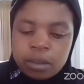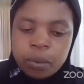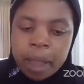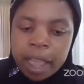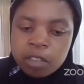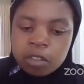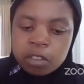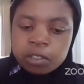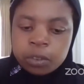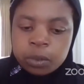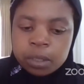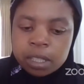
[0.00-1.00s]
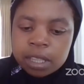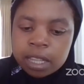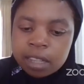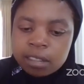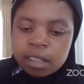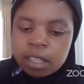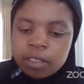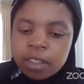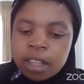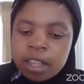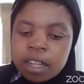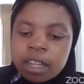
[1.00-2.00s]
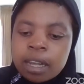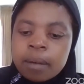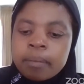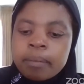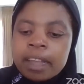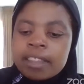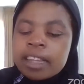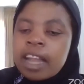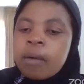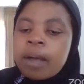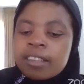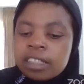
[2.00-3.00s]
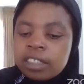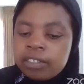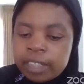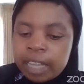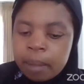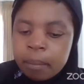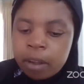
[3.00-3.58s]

ways of doing things, by then I wasn't even a